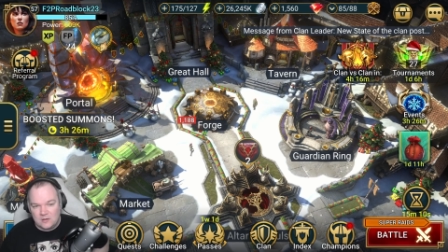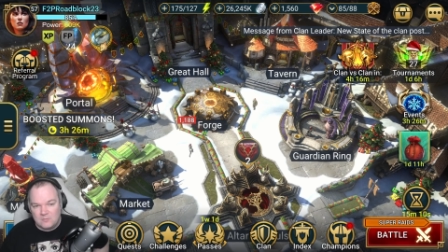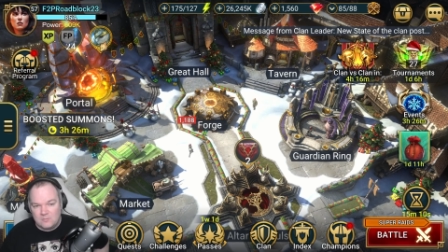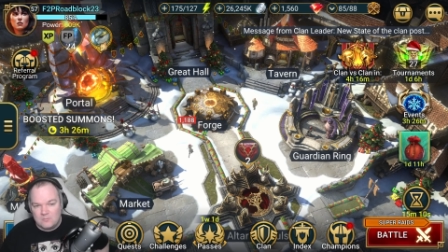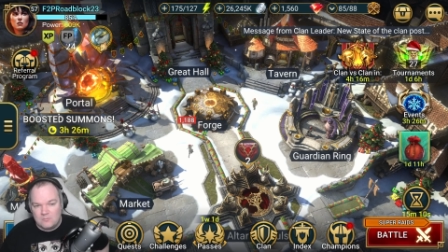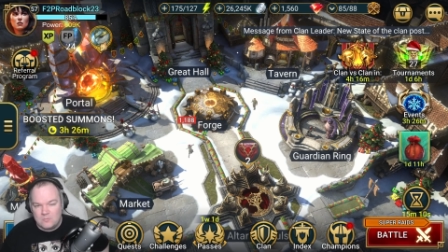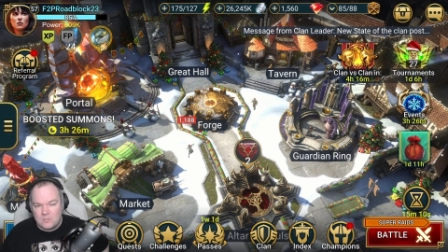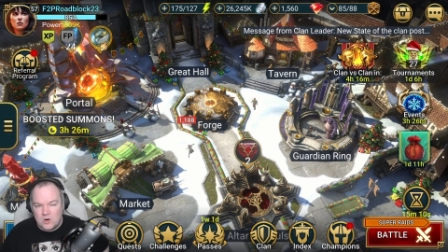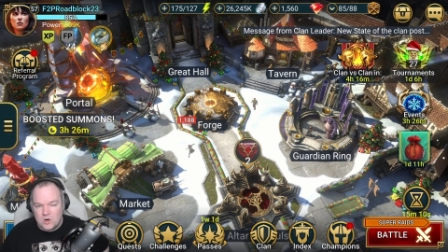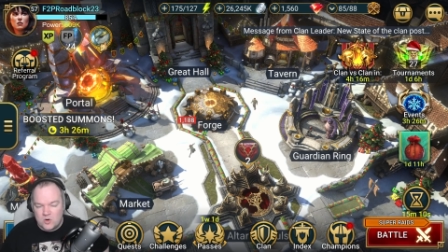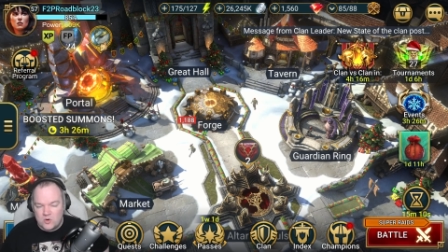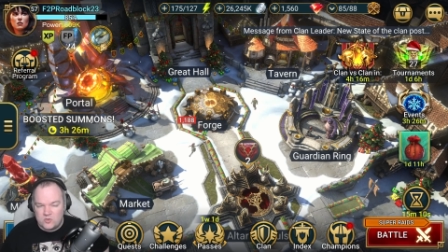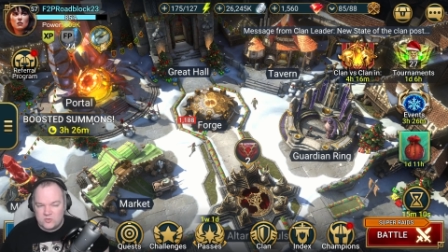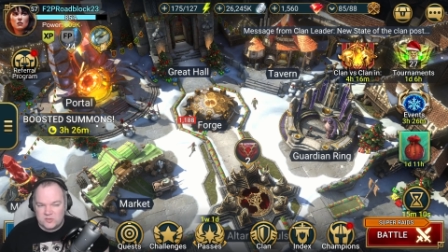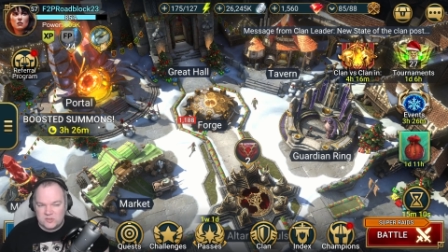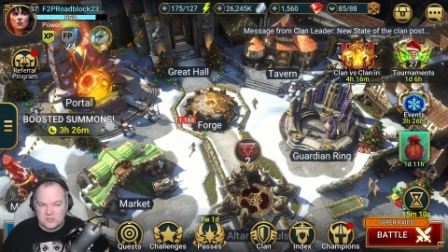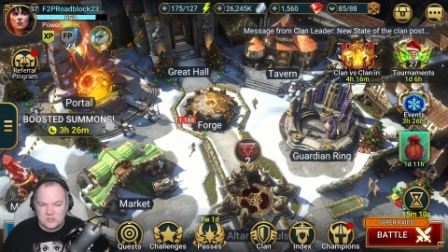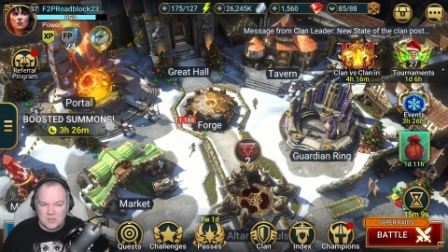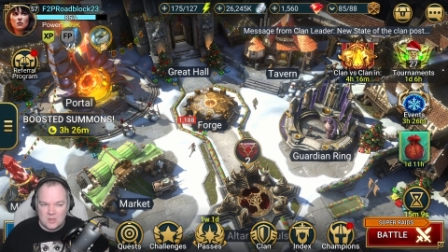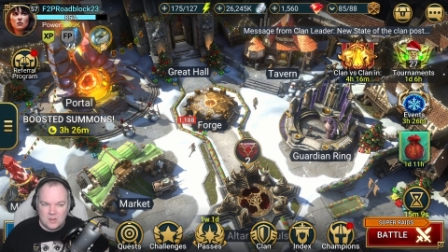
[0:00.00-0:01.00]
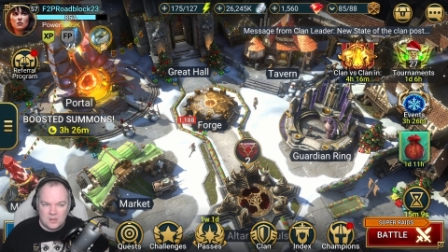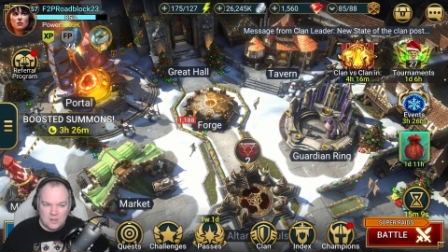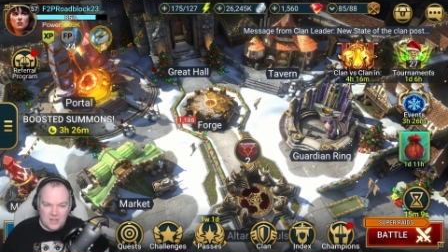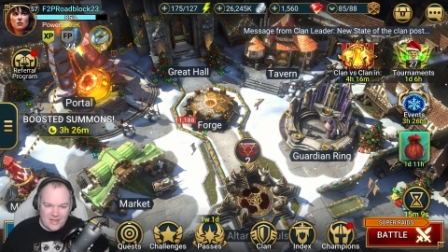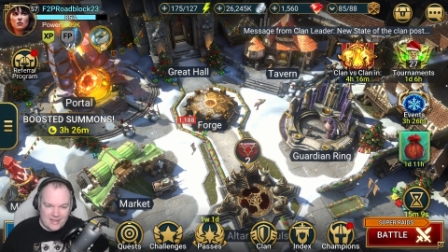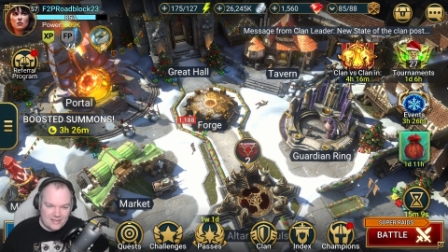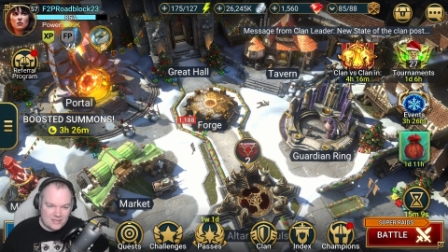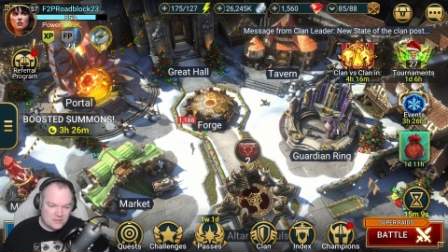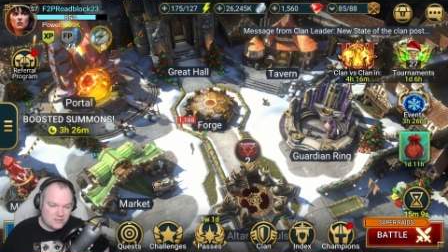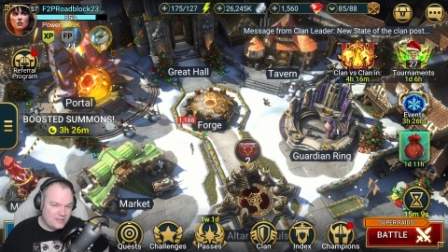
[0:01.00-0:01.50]
most
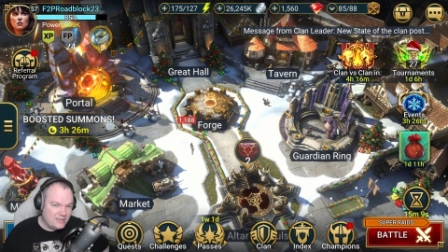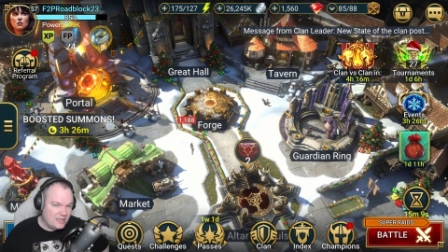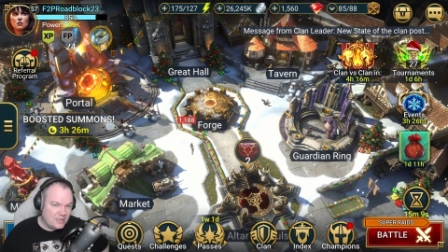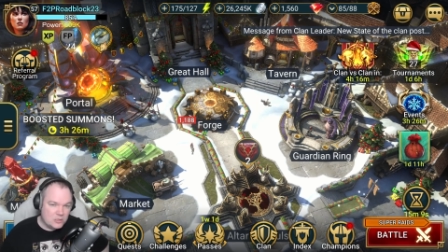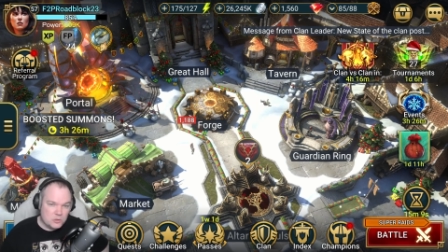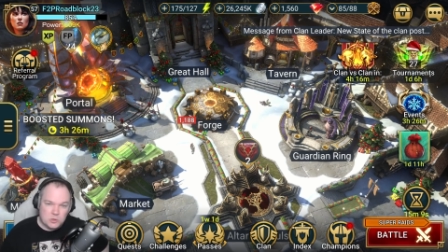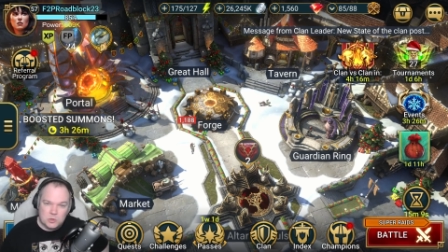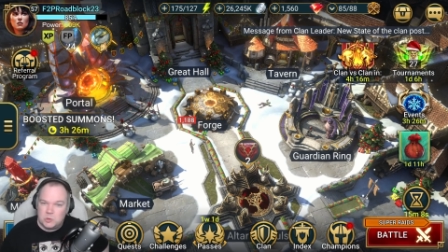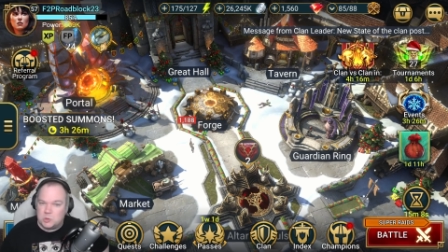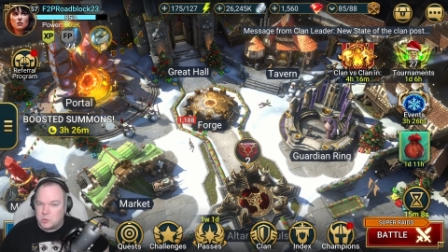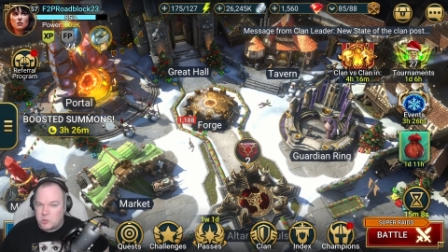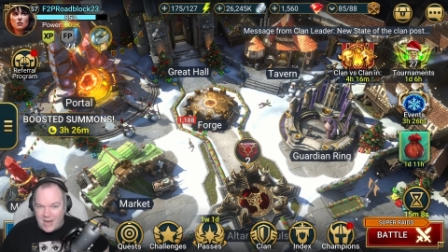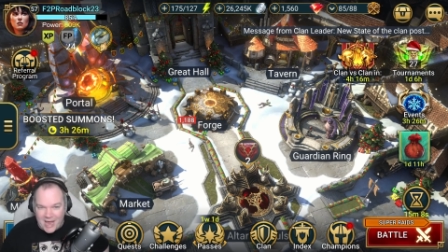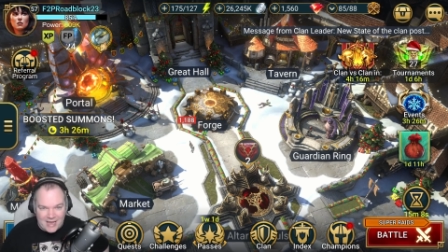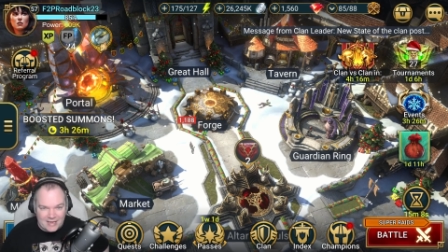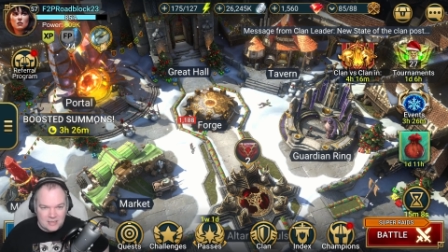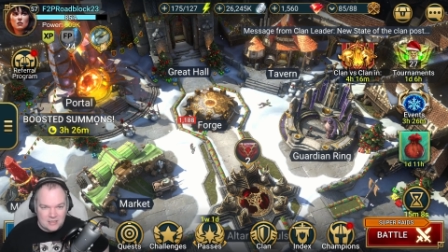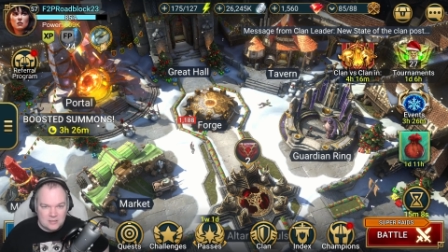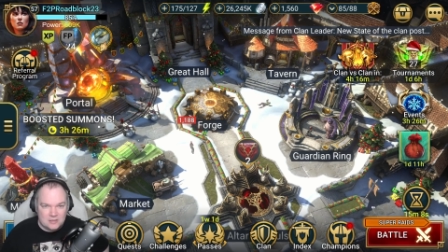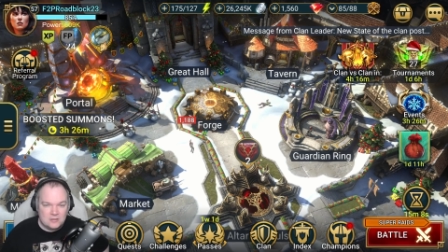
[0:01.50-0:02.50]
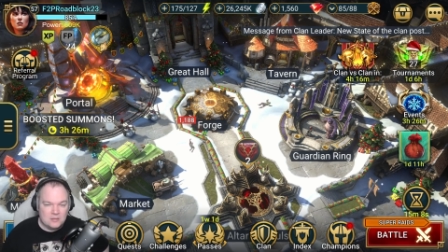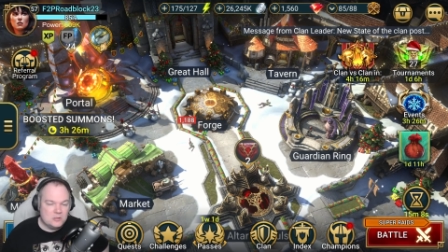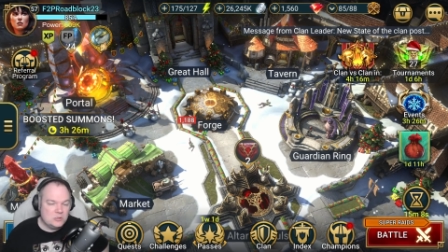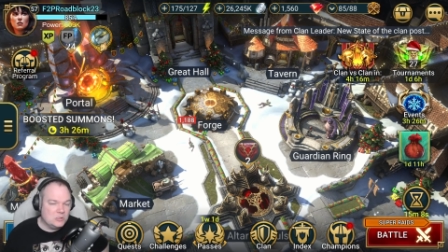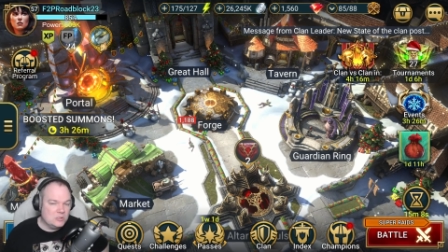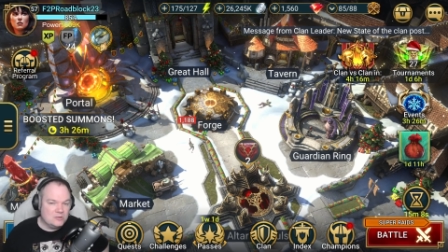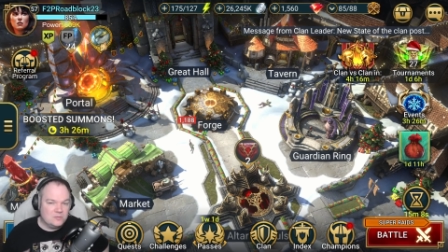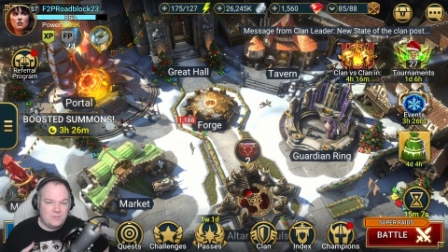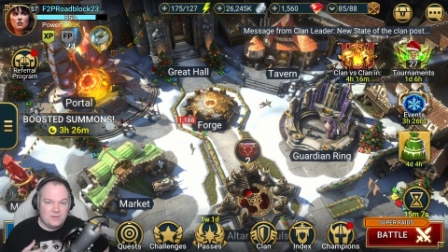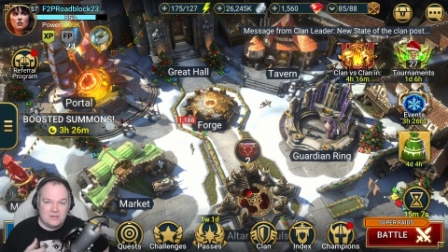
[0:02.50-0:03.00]
likely in Dragon,
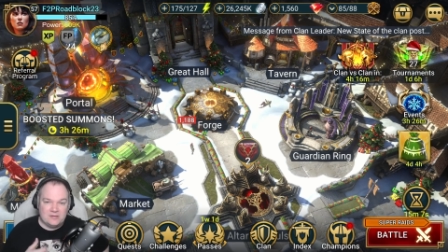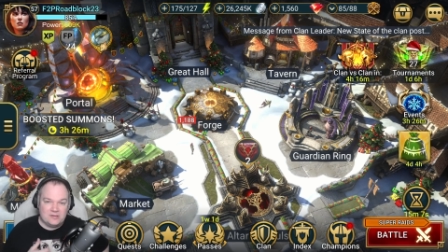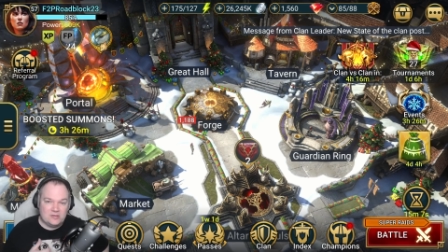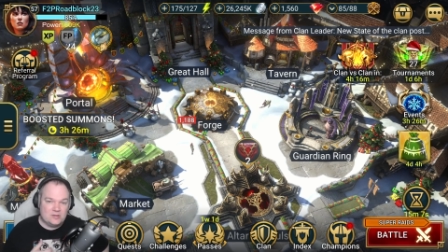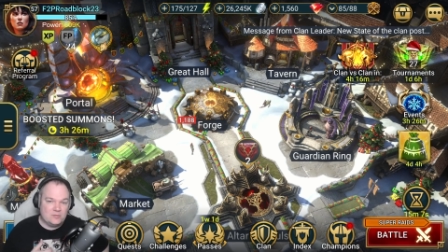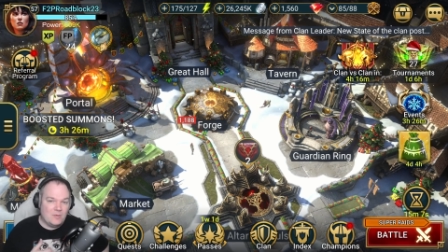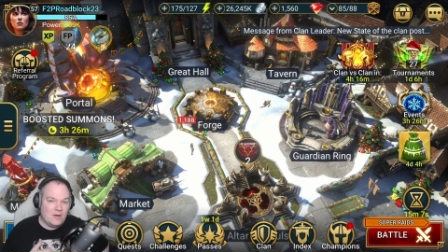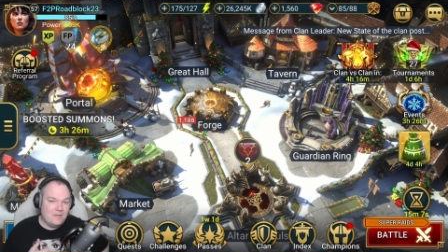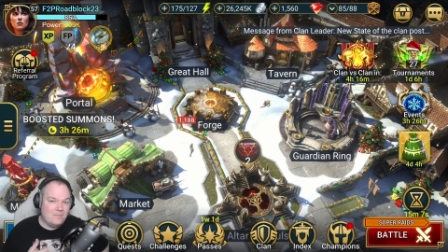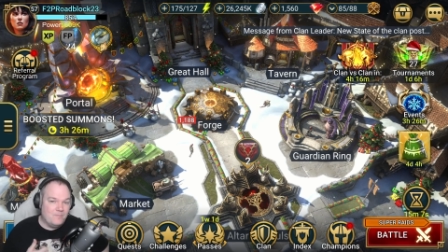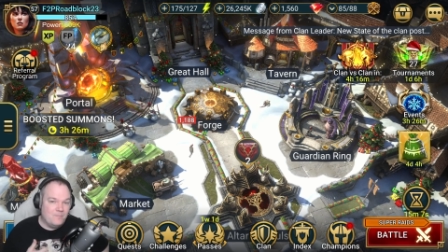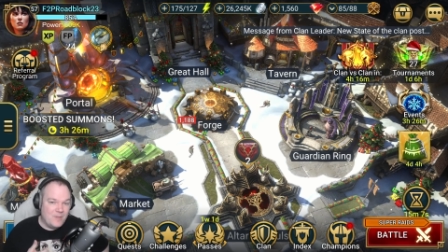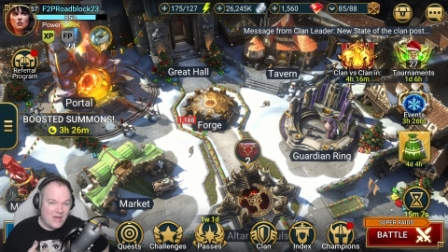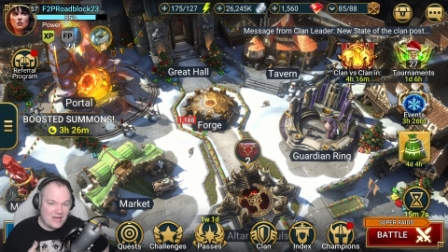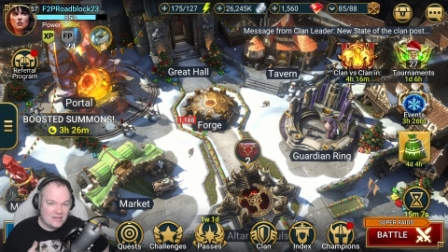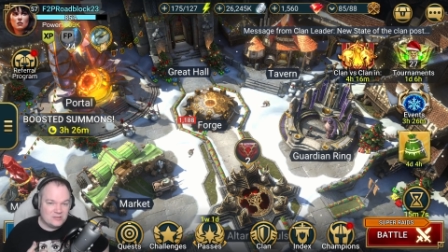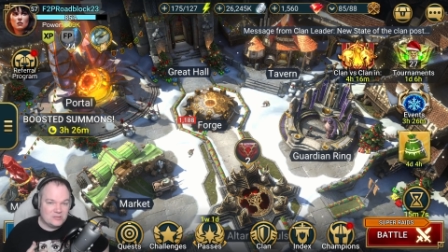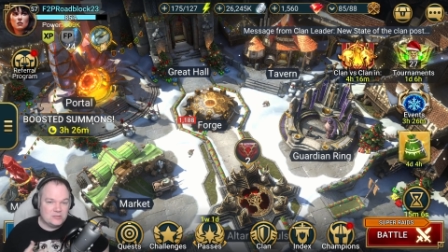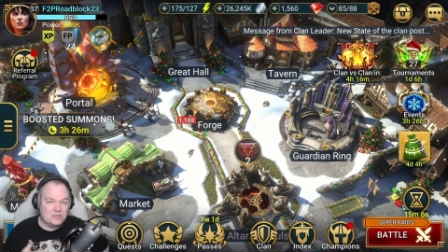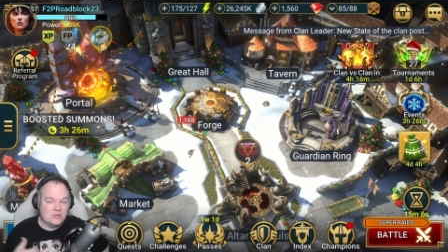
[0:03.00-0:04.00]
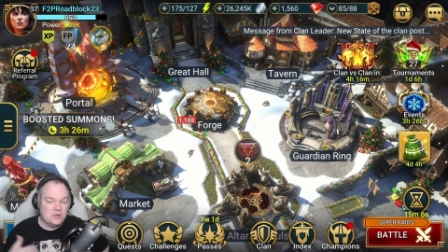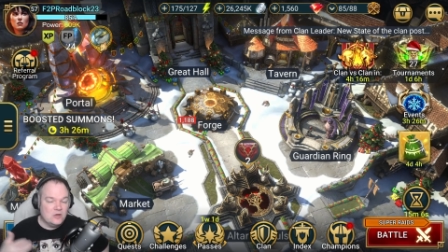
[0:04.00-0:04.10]
just because it's my best